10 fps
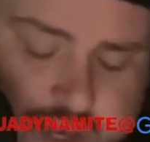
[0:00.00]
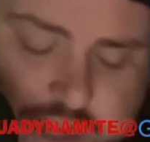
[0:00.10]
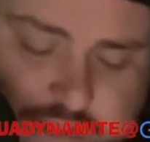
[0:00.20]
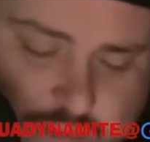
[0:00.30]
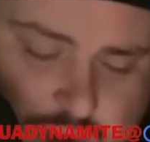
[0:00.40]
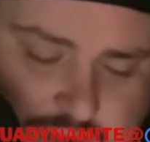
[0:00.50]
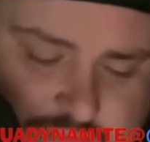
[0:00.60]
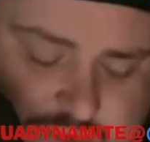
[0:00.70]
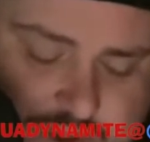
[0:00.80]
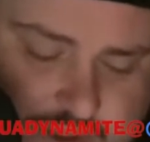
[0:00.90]
They got the
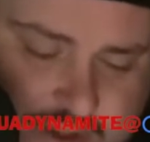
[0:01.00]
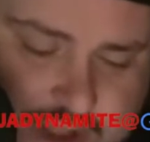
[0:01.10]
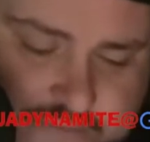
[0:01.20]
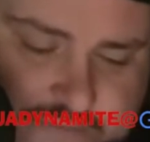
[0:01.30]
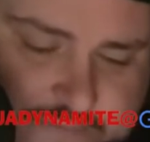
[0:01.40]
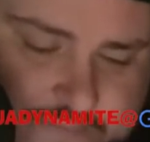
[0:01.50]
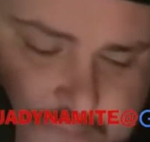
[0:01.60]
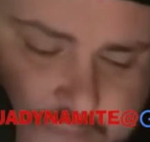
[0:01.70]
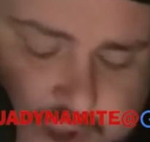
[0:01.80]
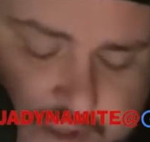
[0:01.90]
right foot on the left,
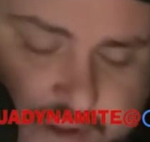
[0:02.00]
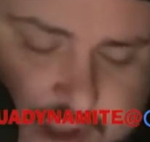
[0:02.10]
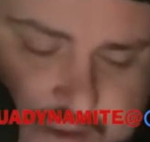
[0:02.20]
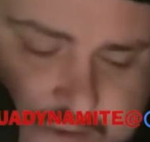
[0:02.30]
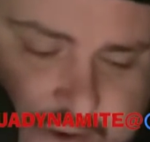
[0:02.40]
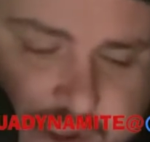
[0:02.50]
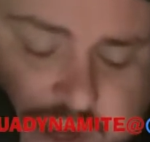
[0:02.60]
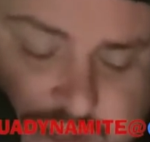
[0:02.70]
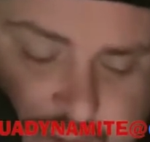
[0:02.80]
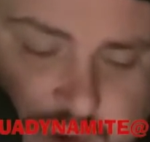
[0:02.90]
or
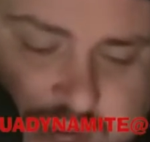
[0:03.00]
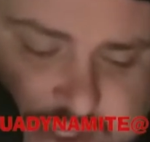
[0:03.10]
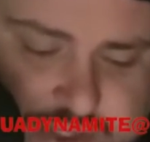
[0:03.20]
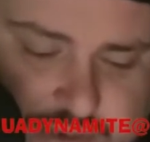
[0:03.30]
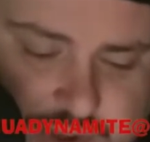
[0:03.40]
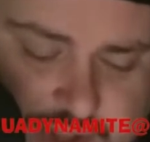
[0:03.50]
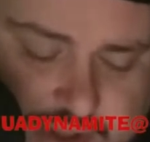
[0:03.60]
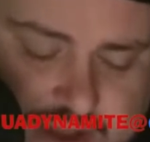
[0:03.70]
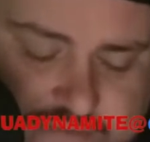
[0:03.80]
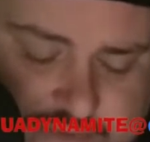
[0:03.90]
they got the right shoe on
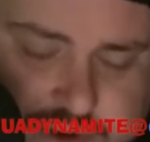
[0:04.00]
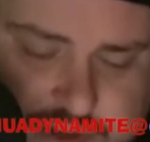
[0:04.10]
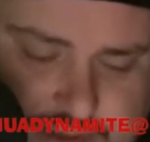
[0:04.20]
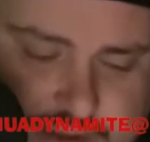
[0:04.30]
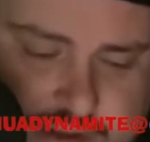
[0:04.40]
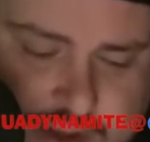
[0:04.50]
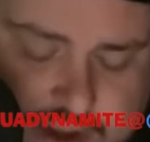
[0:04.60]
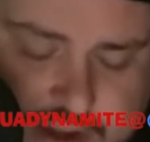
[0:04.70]
the left foot, and the